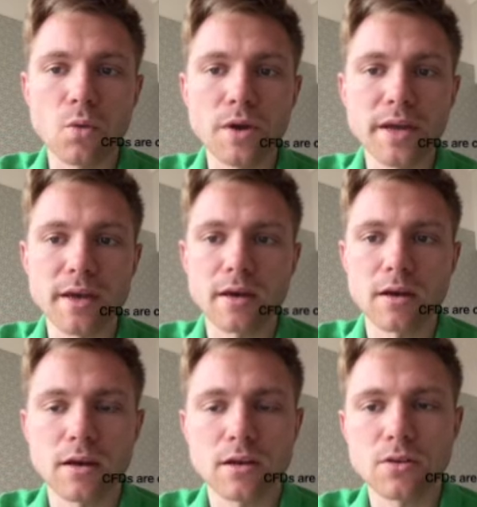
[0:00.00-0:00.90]
week,
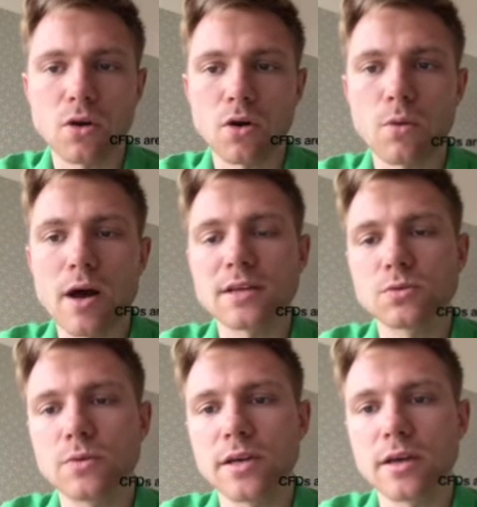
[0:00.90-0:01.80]
the whole last
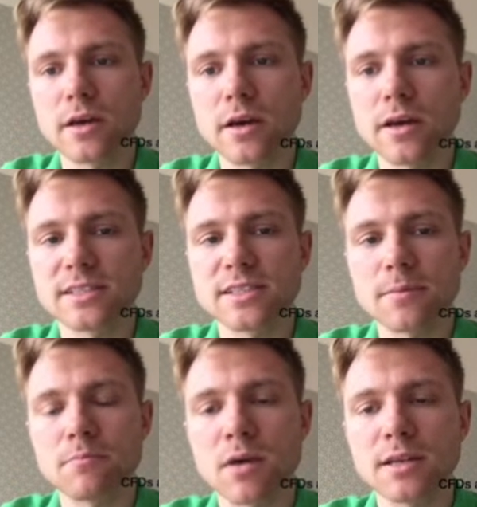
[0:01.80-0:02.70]
week,
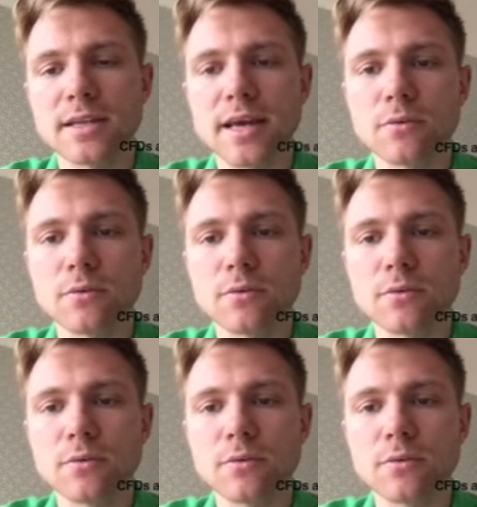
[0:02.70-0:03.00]
except Monday,